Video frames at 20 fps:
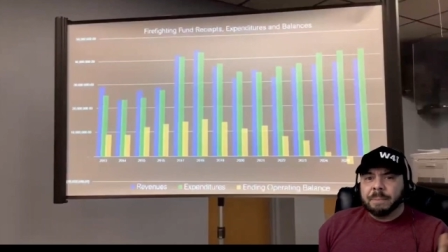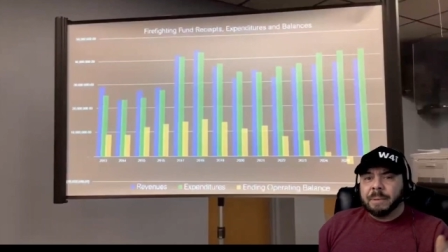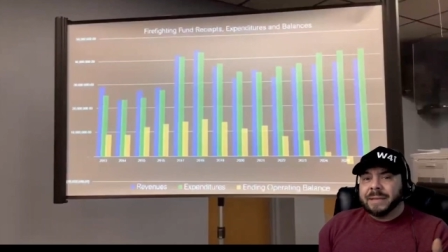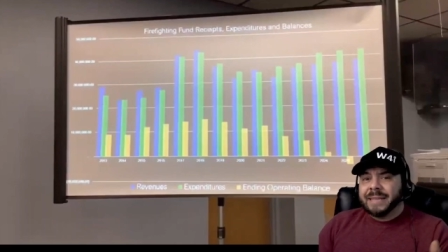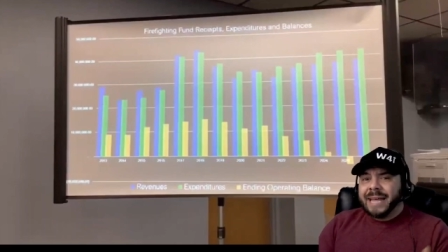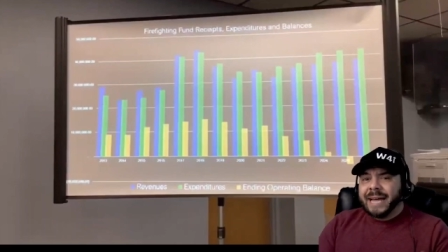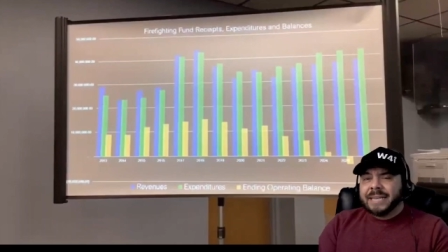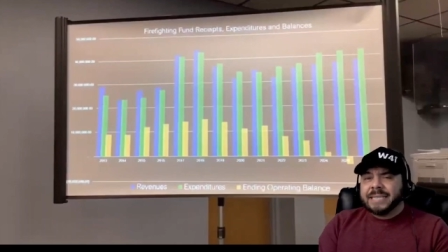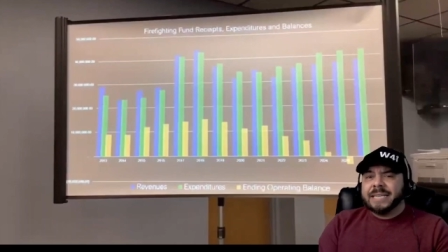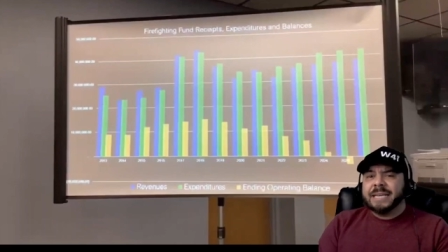But
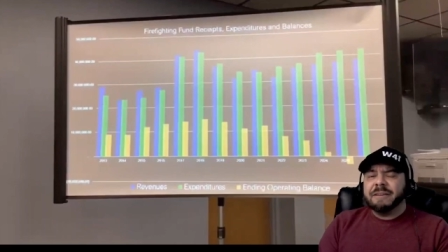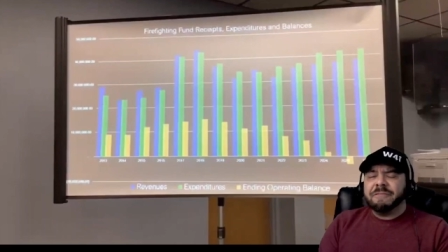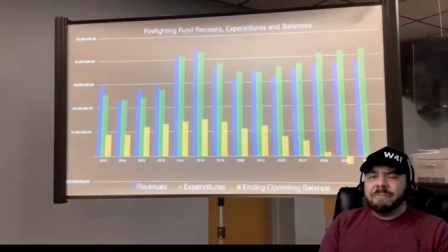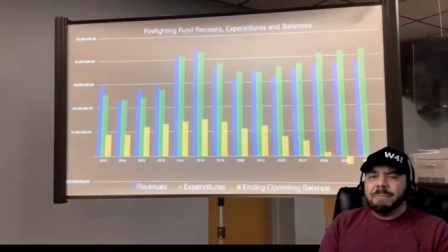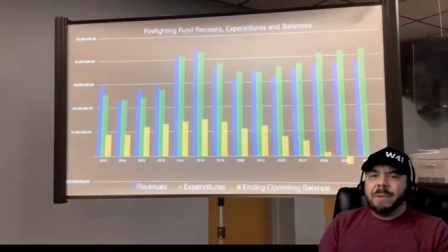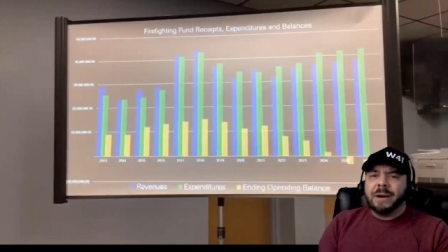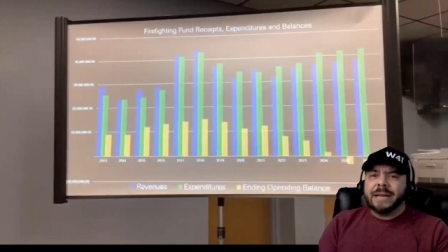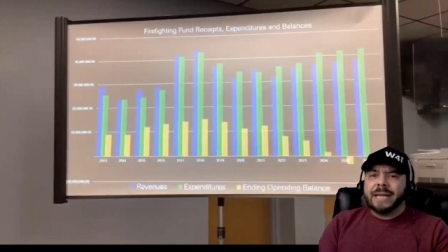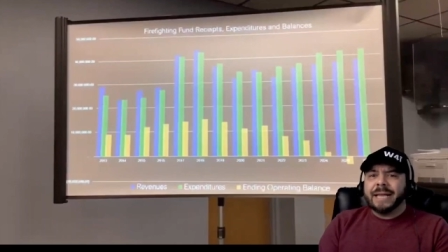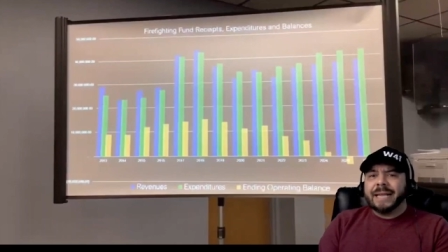that TIF
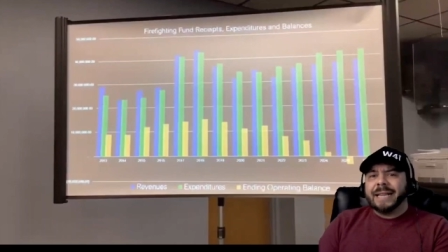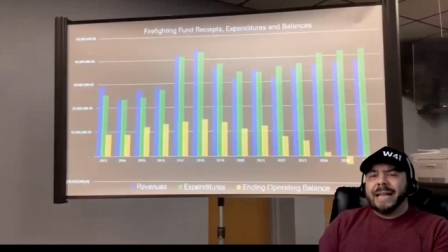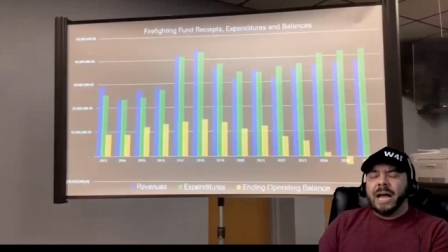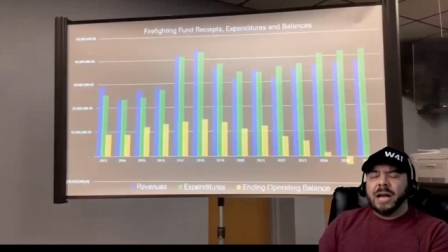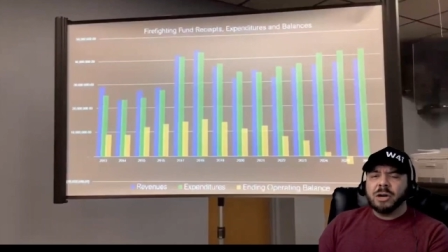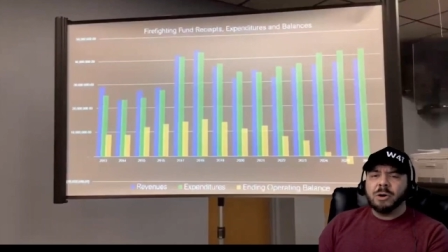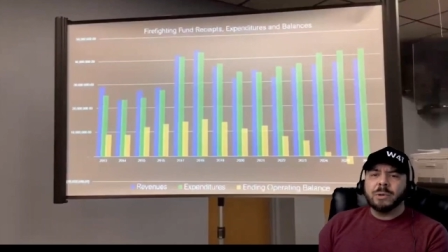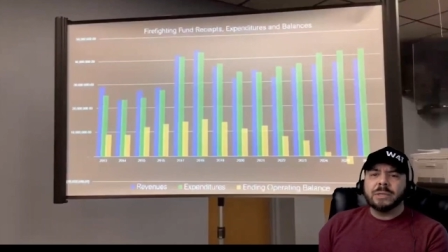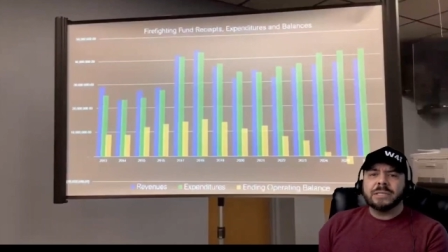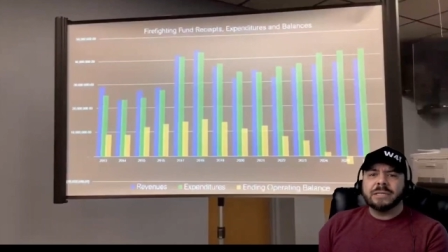money is
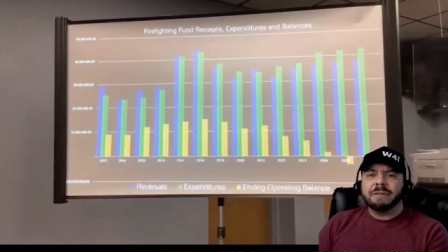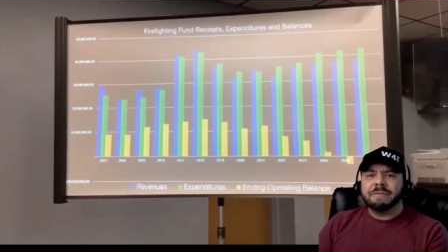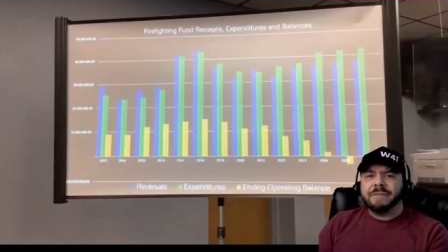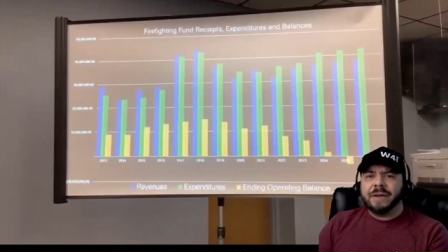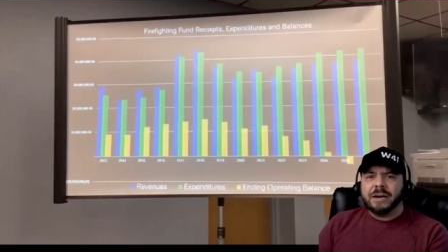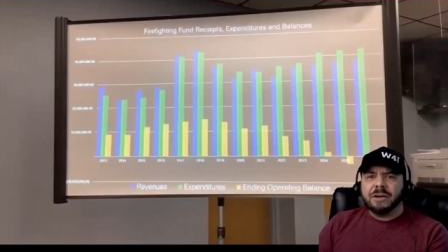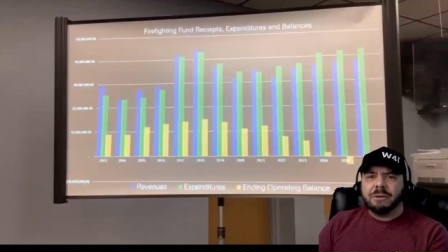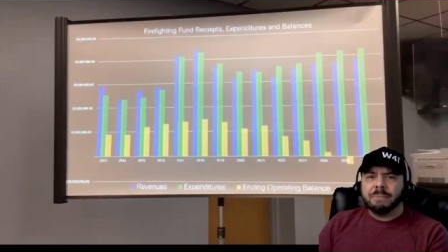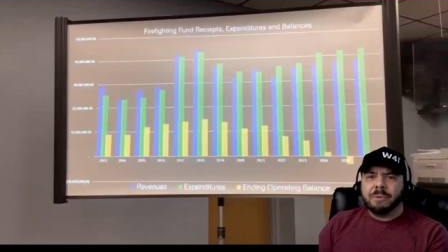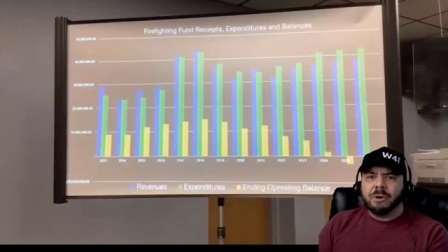not going to the
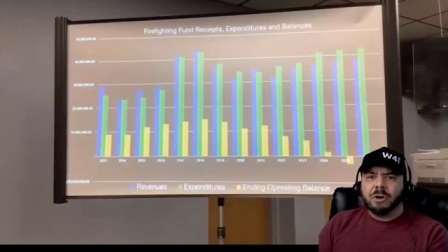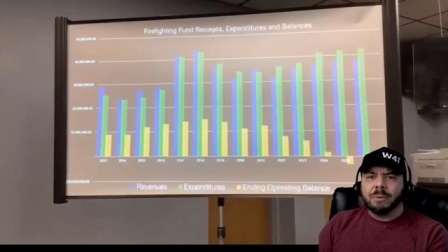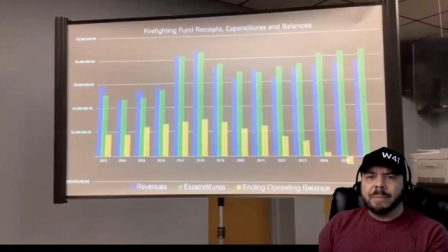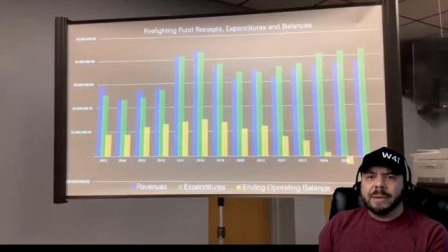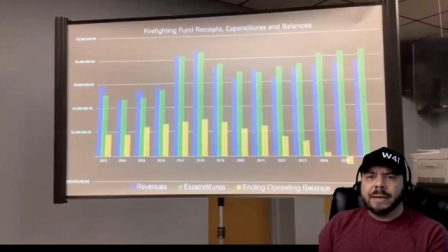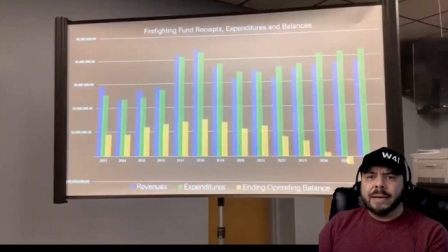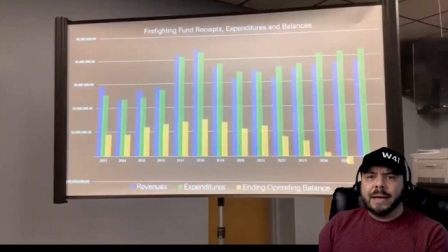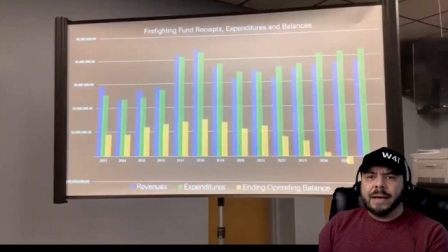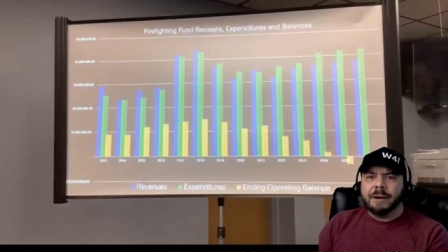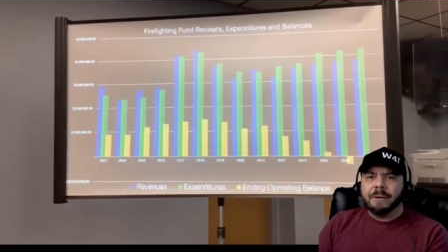fire
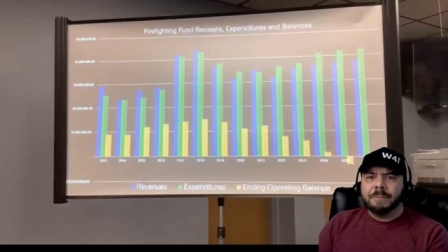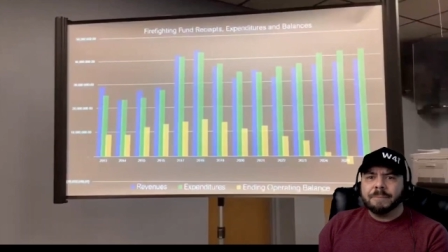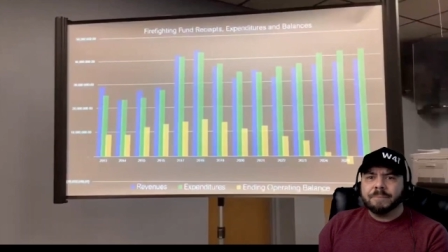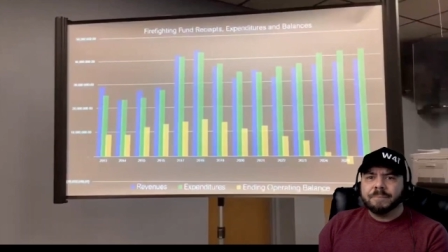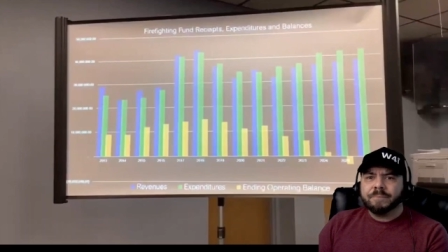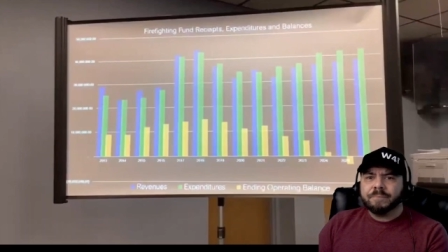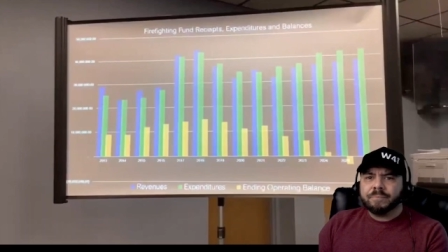department now.